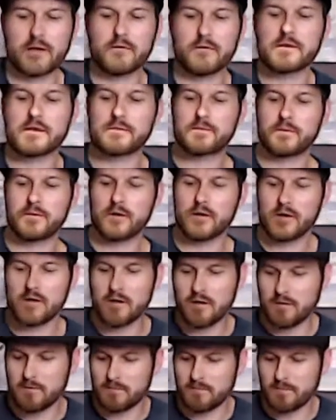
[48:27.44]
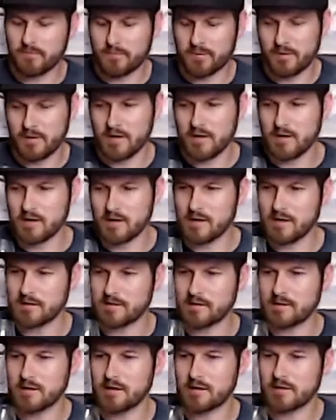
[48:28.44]
was pretty
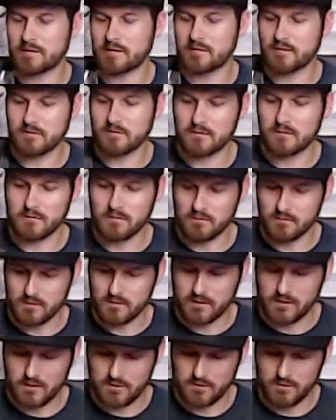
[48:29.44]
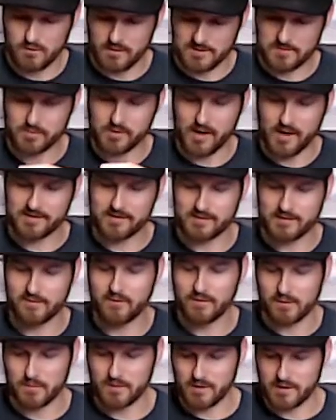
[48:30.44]
easy to go as process of
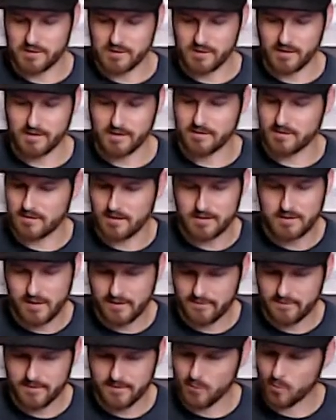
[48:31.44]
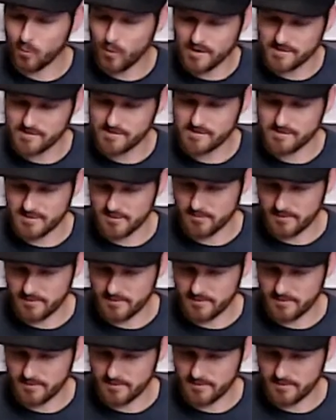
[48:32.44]
elimination because it definitely wasn't some